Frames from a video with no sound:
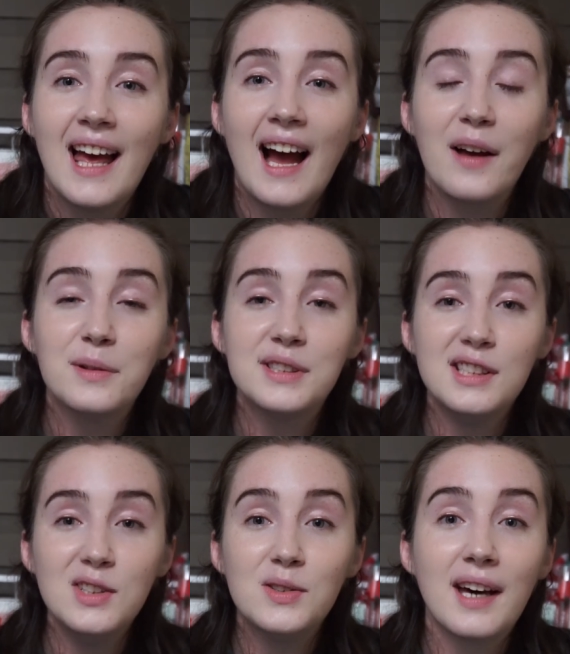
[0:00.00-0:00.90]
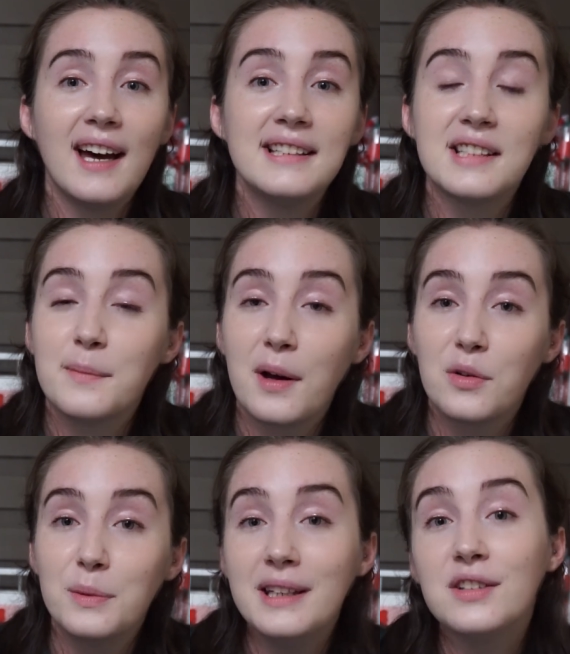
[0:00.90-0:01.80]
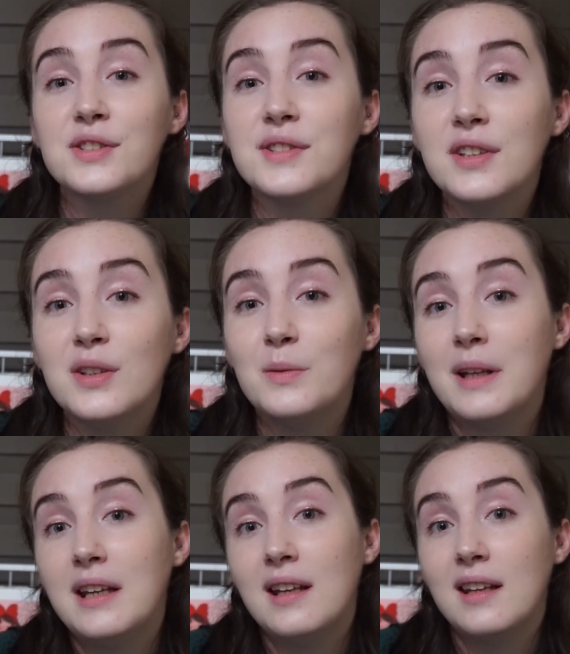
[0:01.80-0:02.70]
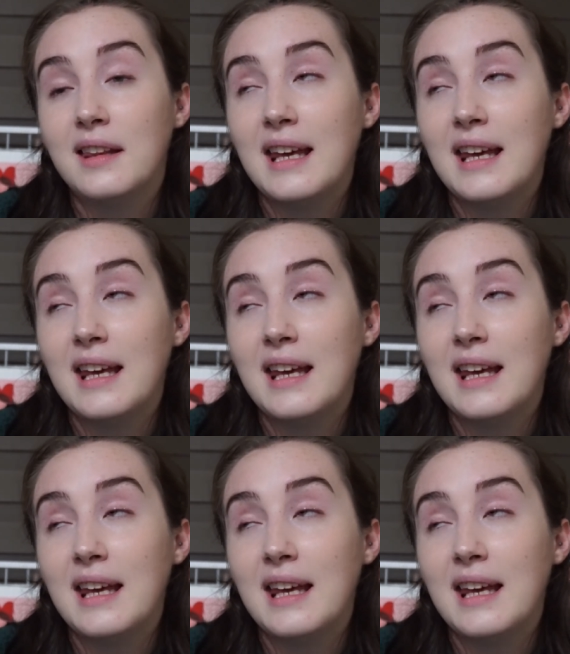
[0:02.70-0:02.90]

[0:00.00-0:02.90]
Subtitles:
I will see you guys in about a week or so with